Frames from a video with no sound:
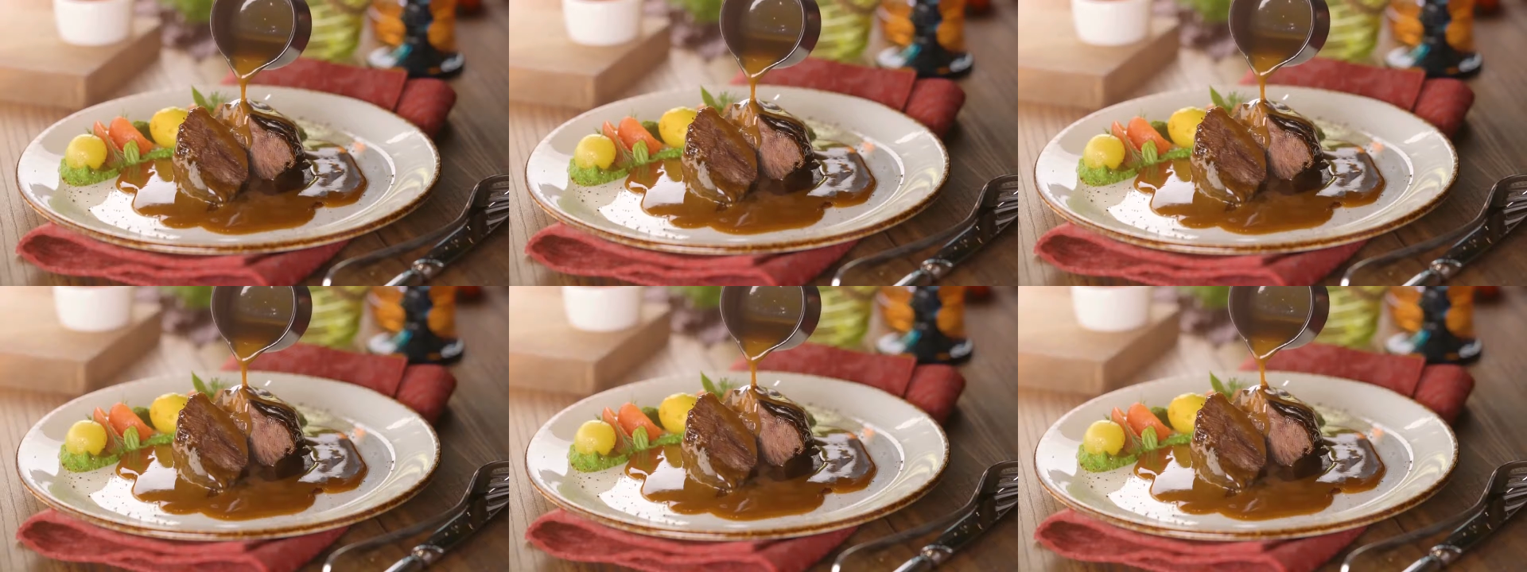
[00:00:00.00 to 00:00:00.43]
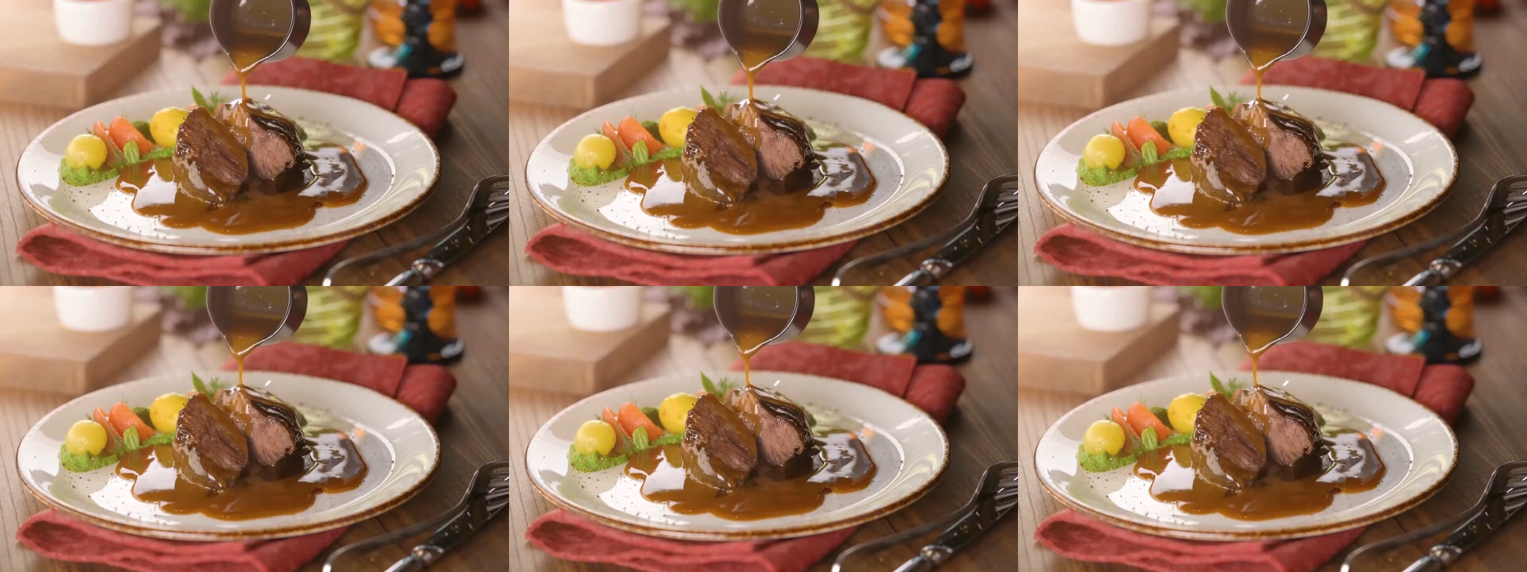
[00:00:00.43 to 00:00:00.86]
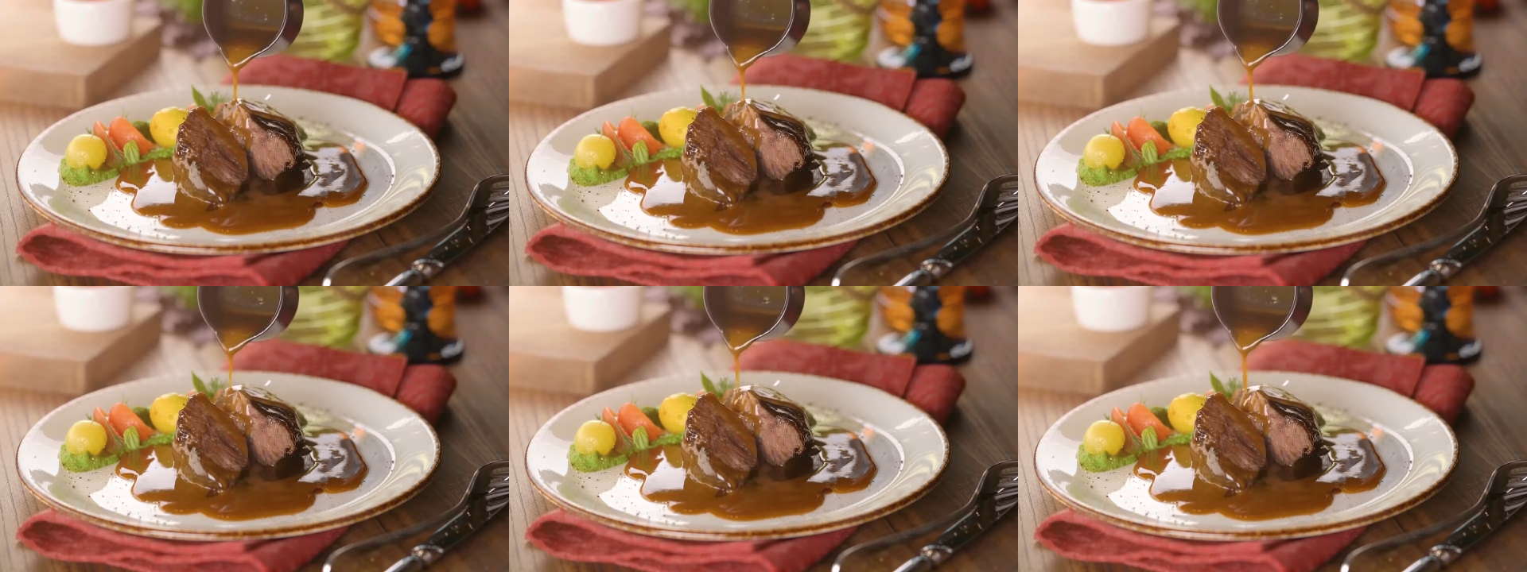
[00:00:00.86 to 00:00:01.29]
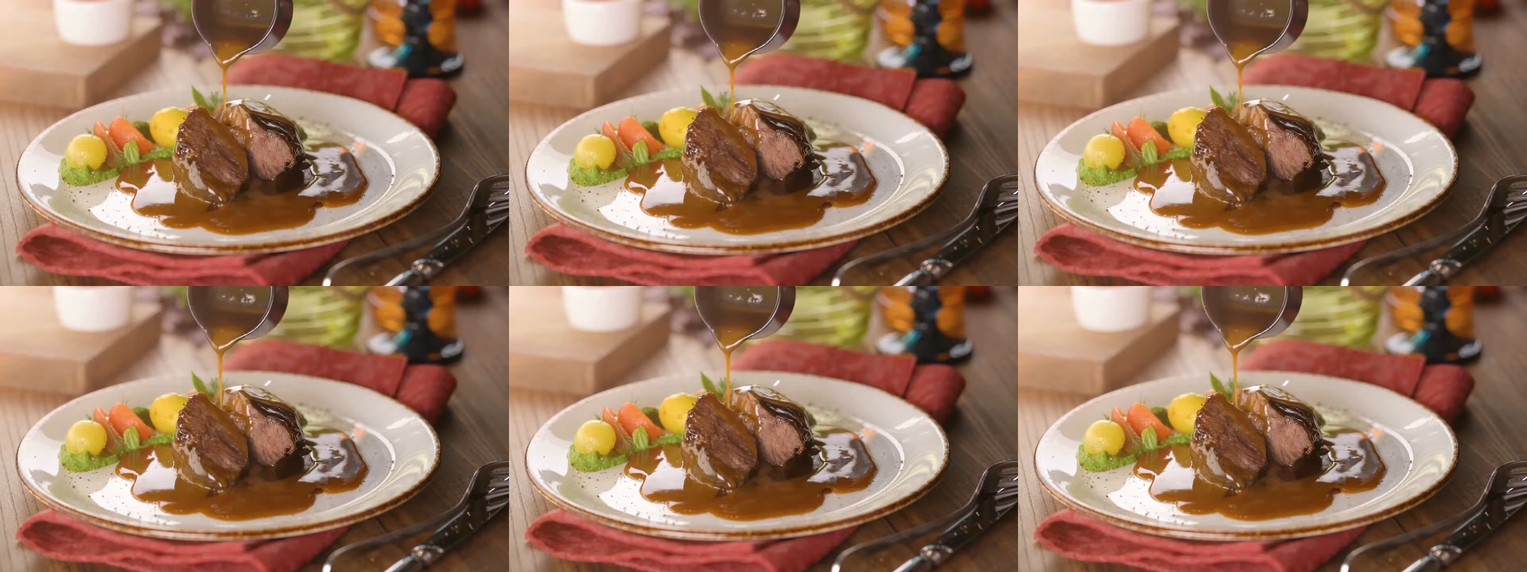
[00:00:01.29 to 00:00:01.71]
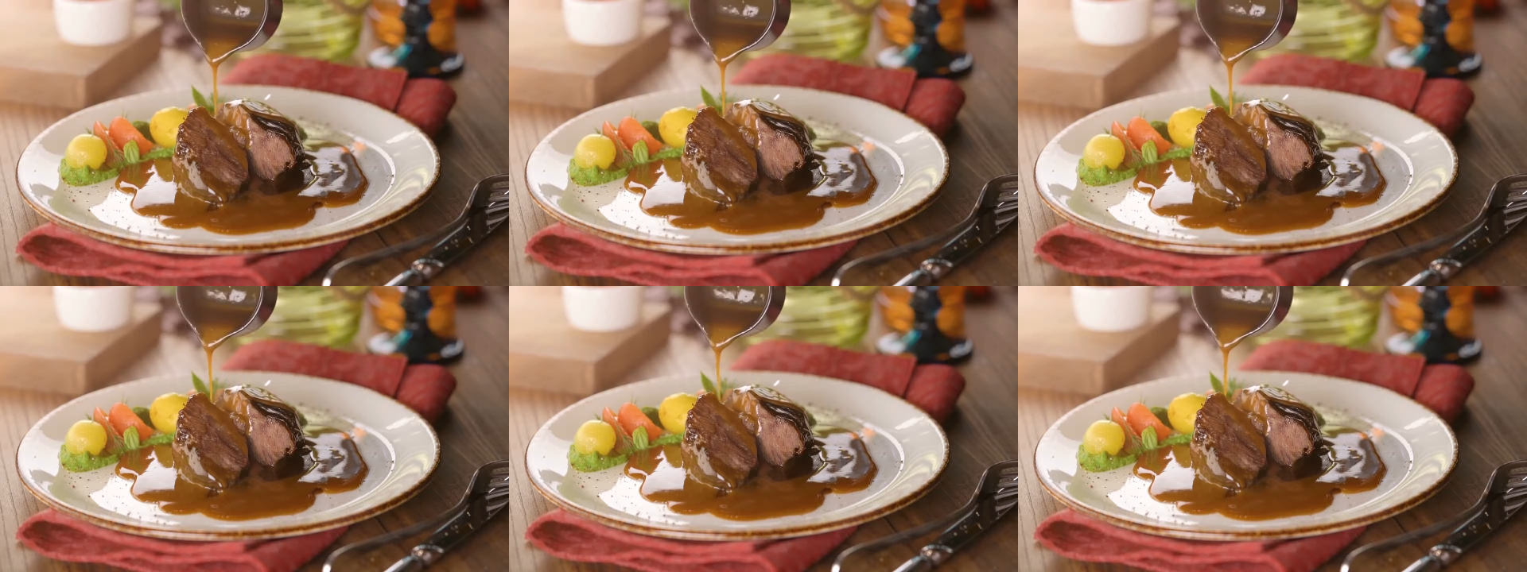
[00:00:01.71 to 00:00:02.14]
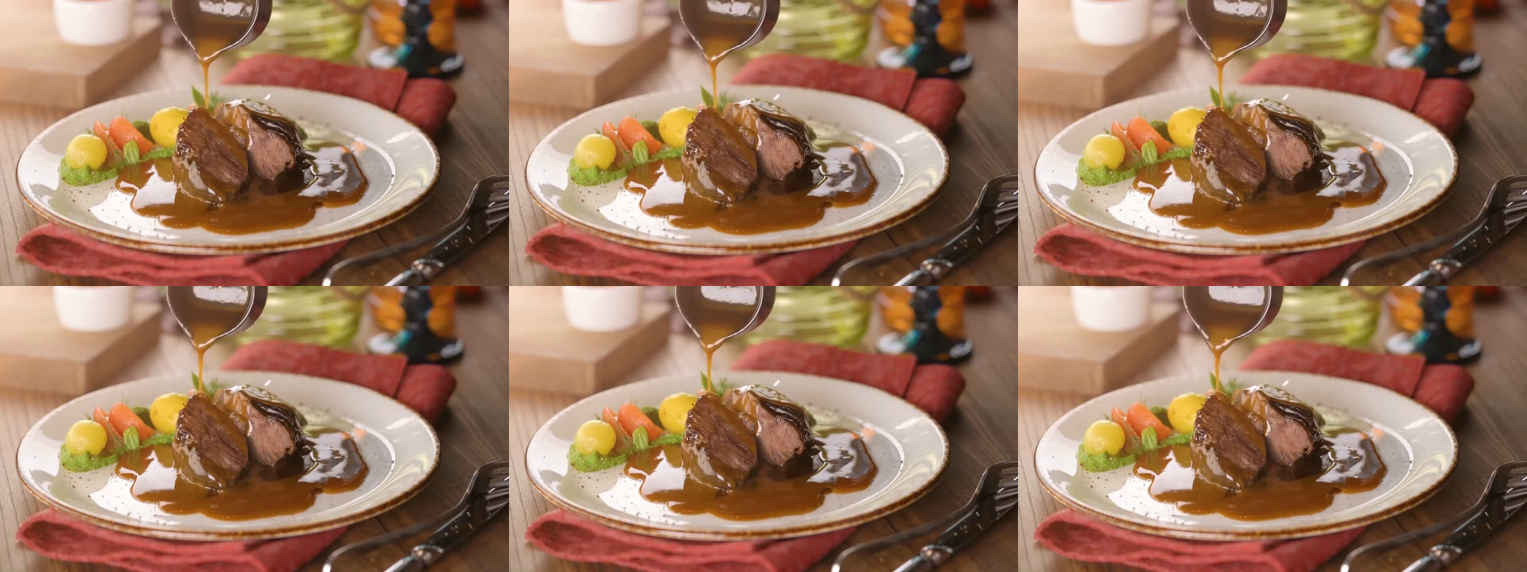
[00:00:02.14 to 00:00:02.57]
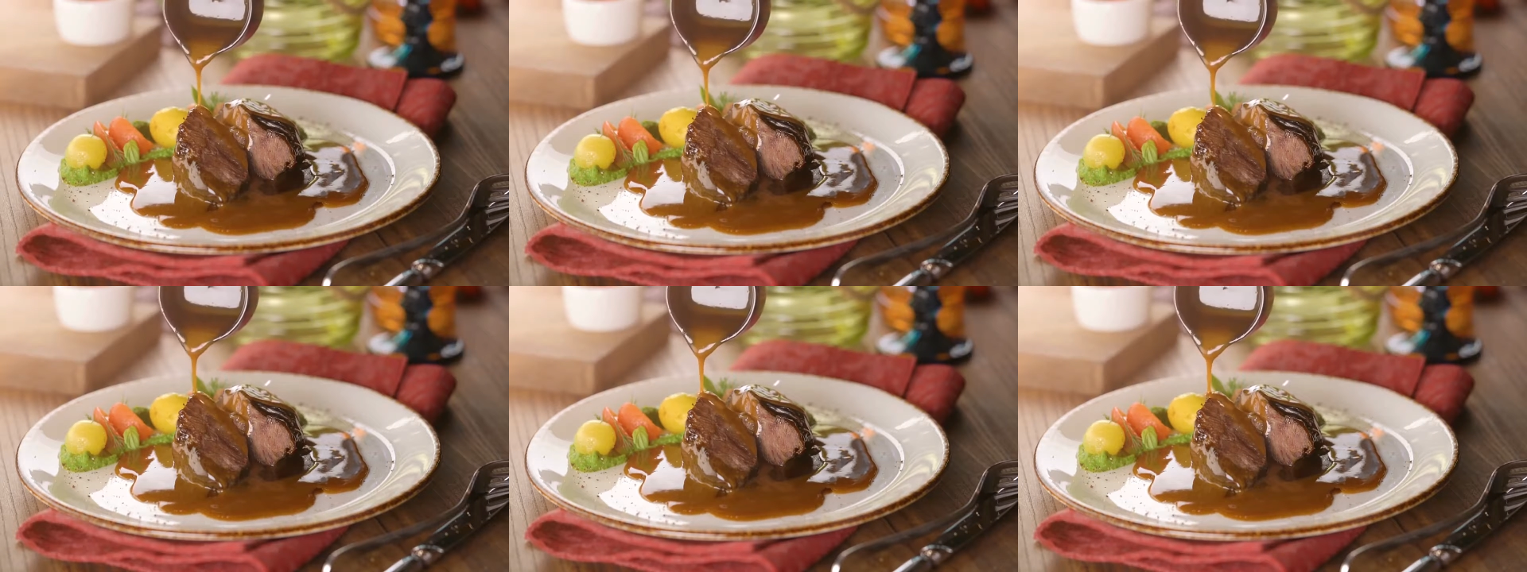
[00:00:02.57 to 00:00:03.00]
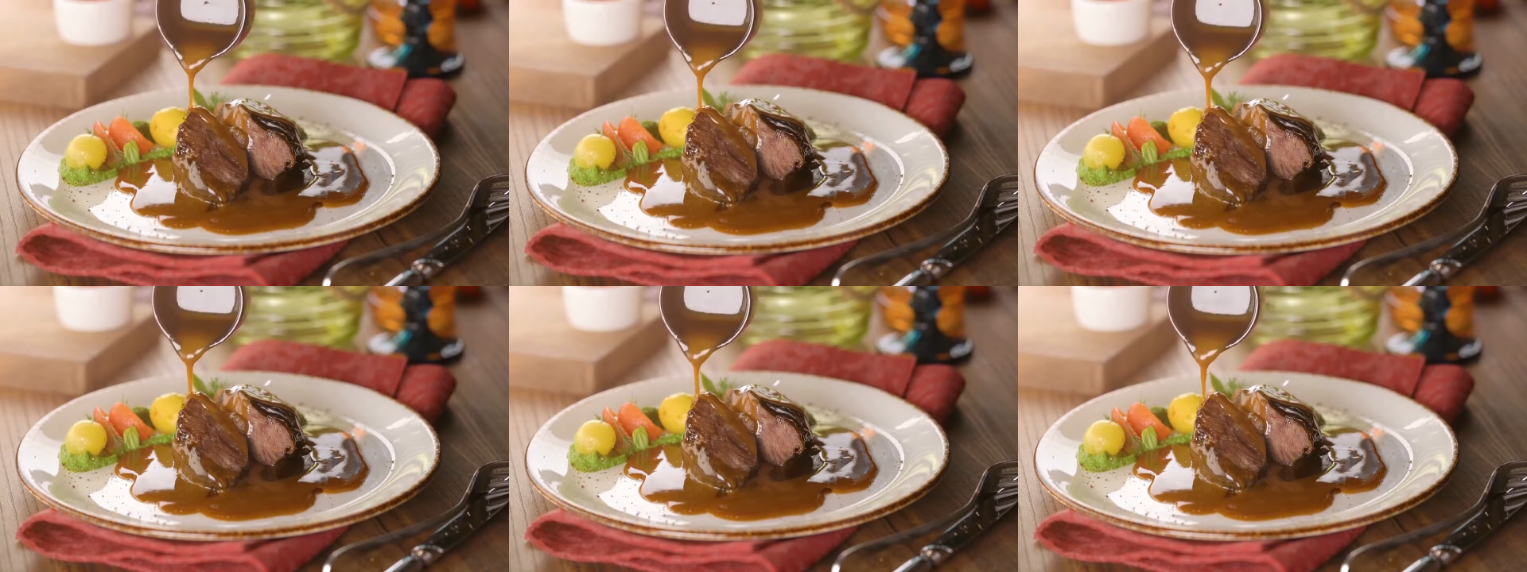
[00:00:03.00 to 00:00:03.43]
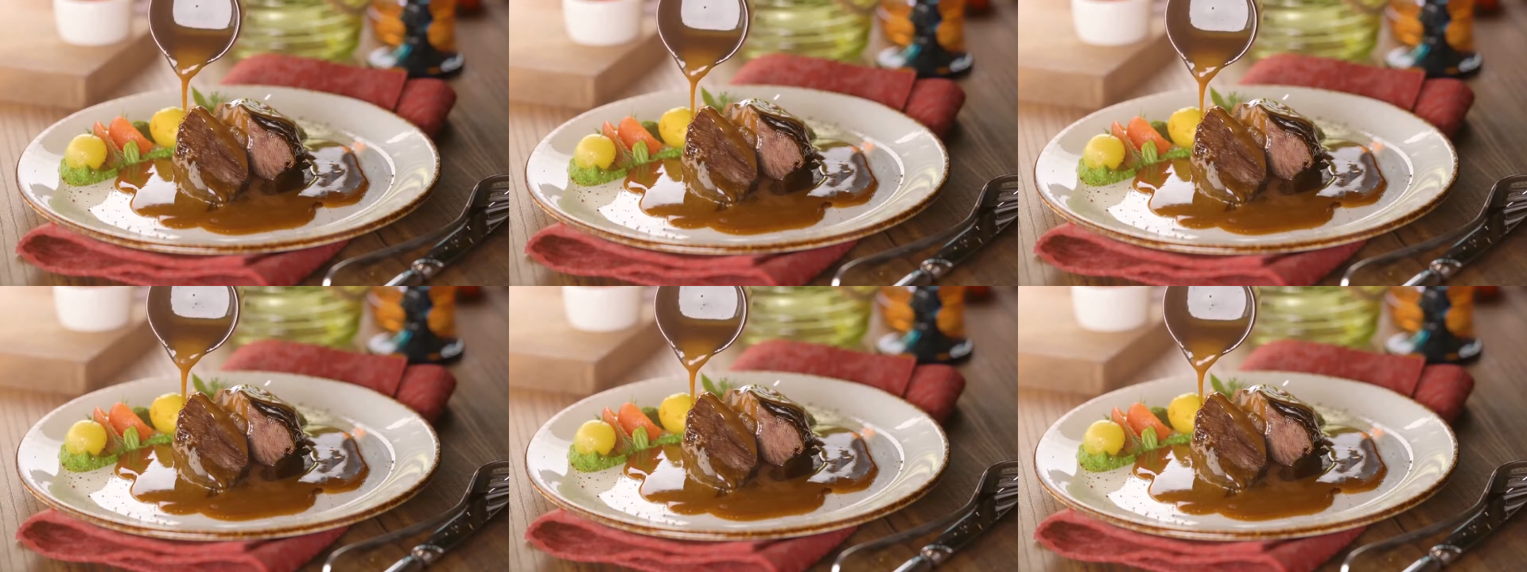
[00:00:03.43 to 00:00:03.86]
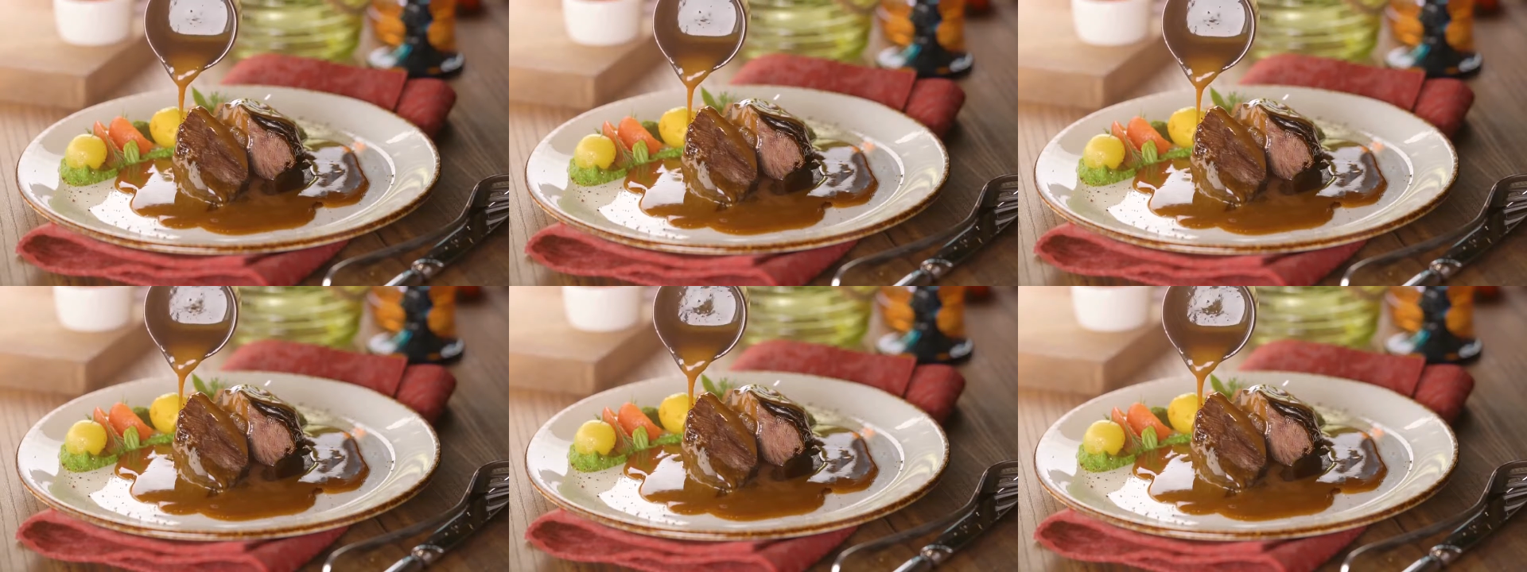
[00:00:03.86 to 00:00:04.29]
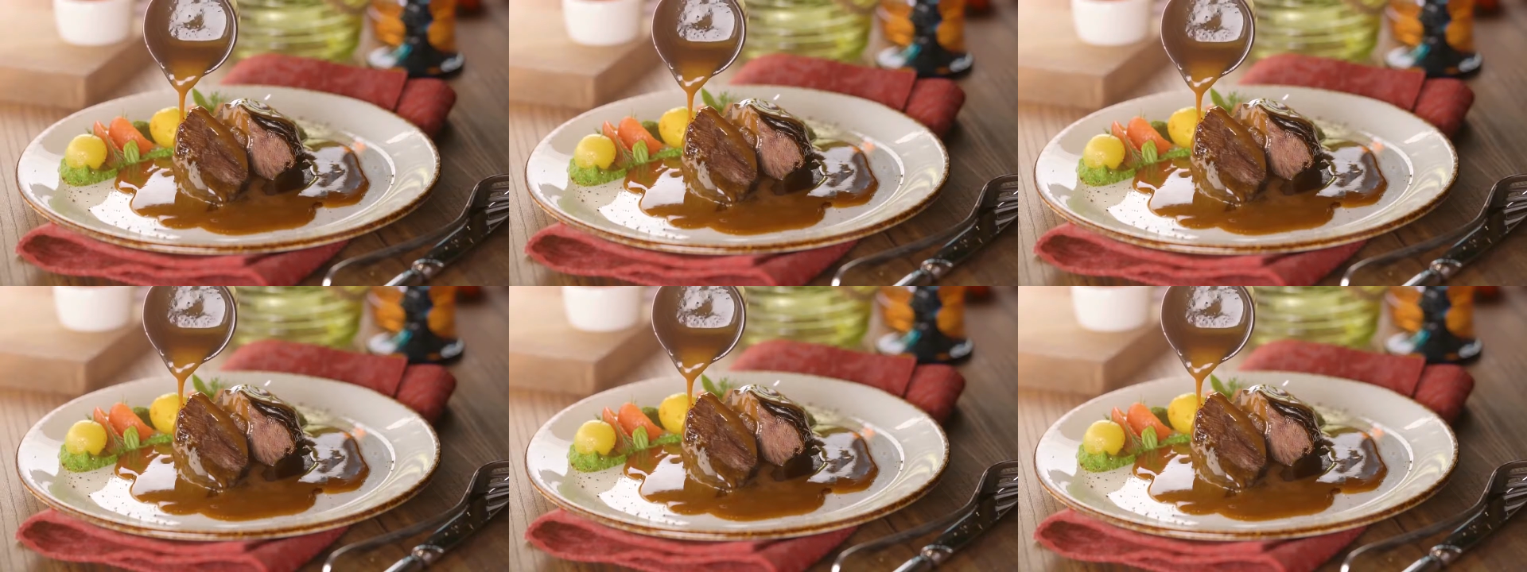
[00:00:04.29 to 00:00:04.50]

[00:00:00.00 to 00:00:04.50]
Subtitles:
No face is visible, so there are no lips to read.